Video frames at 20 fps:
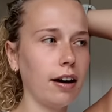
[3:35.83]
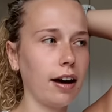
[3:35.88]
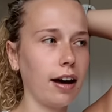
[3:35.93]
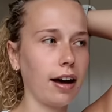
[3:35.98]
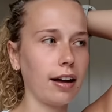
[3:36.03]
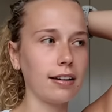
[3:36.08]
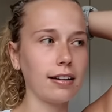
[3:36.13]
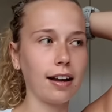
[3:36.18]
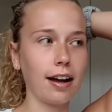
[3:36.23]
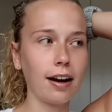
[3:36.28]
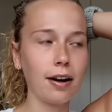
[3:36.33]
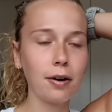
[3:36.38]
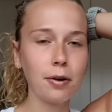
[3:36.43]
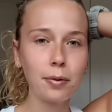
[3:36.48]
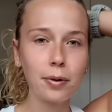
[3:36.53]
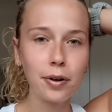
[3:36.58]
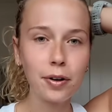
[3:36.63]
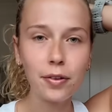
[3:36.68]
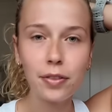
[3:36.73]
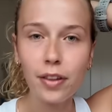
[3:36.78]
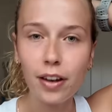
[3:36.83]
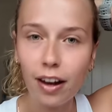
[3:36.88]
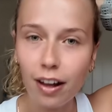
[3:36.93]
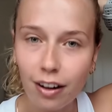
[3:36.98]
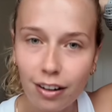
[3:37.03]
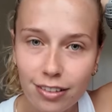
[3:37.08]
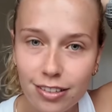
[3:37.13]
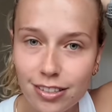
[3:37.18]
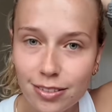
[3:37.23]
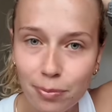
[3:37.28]
and now we're on the
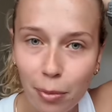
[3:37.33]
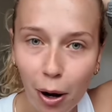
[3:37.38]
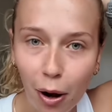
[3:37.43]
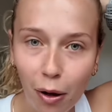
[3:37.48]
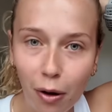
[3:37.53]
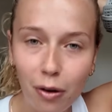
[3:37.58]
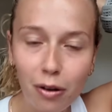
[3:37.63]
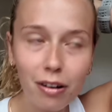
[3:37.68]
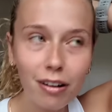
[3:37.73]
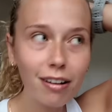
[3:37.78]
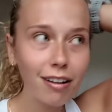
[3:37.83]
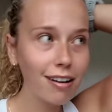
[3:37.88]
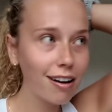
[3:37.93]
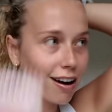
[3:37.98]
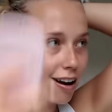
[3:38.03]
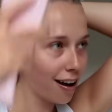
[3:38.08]
last block.